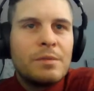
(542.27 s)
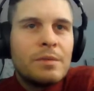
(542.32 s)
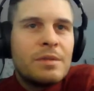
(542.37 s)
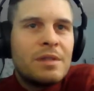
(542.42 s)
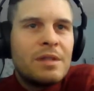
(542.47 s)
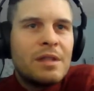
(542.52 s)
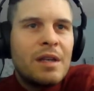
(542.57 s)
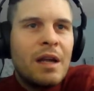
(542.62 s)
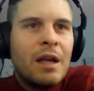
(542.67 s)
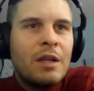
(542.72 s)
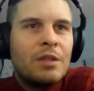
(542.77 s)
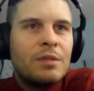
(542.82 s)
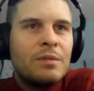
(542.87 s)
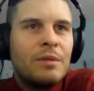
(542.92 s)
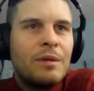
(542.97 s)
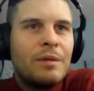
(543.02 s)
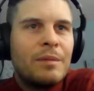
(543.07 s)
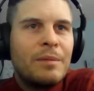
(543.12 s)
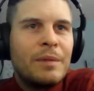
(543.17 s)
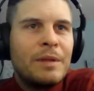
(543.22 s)
an actual one.
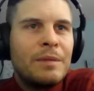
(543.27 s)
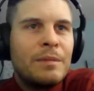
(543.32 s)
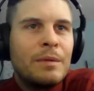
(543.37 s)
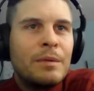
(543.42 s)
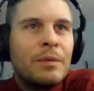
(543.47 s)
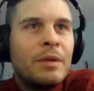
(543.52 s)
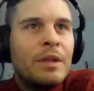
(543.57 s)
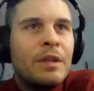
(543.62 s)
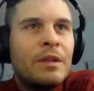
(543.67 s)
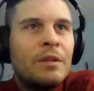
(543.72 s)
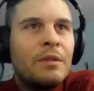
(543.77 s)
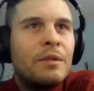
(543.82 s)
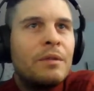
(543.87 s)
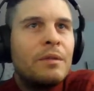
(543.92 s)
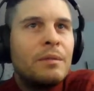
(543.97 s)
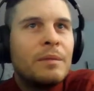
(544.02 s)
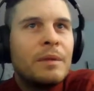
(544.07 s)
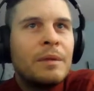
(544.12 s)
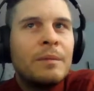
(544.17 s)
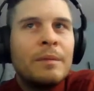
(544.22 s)
Maybe we do.
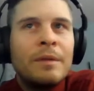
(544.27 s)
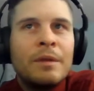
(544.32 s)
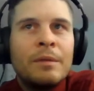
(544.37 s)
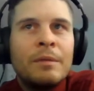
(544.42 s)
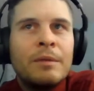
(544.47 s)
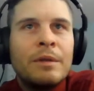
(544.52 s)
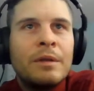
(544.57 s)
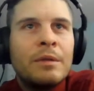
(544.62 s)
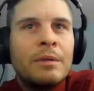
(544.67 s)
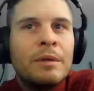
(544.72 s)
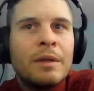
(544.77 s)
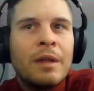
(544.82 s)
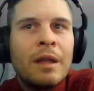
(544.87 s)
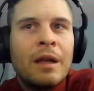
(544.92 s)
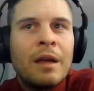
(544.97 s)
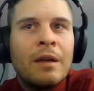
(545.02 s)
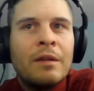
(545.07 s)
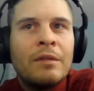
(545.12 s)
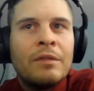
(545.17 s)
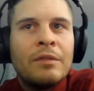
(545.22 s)
Maybe we do it
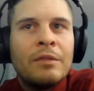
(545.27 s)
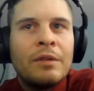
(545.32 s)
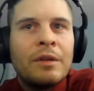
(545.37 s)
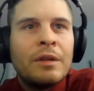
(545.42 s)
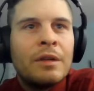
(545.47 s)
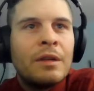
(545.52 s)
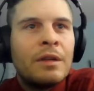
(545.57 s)
live for you.